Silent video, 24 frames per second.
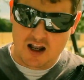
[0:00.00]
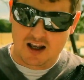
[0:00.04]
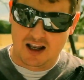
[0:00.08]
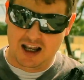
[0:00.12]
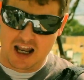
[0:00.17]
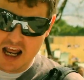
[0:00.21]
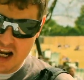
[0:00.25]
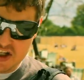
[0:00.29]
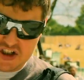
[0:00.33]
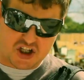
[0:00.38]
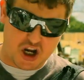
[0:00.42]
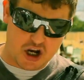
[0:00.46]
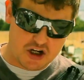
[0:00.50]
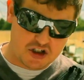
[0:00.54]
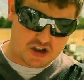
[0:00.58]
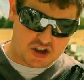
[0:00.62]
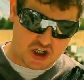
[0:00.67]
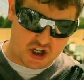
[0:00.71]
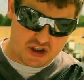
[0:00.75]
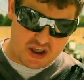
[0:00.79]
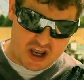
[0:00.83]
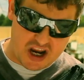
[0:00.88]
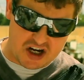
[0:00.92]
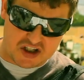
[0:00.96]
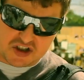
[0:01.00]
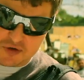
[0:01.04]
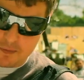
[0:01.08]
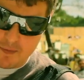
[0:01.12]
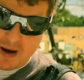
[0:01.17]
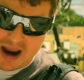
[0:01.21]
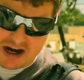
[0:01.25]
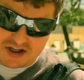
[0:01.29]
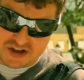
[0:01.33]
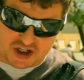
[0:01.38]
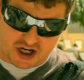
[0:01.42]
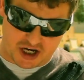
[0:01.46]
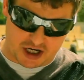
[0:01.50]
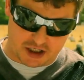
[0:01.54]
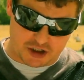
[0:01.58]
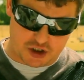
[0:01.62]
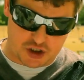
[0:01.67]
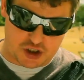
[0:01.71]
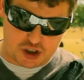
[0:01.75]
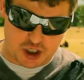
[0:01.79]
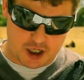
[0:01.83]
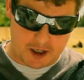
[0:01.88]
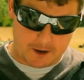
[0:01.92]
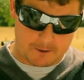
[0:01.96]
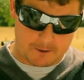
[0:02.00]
Listen to this message.